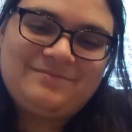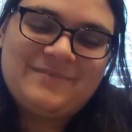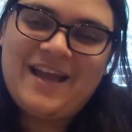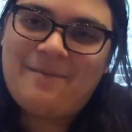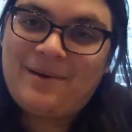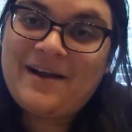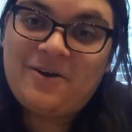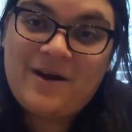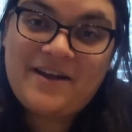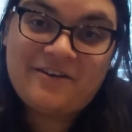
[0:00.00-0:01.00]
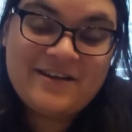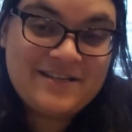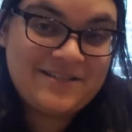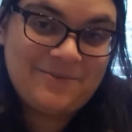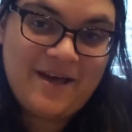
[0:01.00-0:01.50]
Yeah, Bio Rider
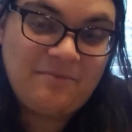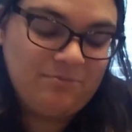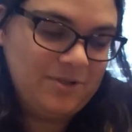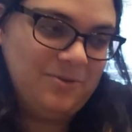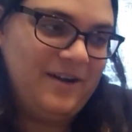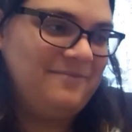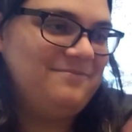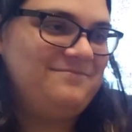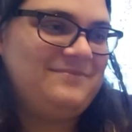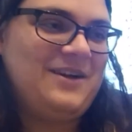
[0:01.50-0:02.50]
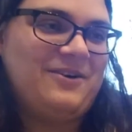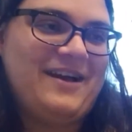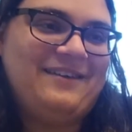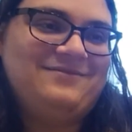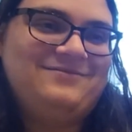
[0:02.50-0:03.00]
is the red and blue one. Okay.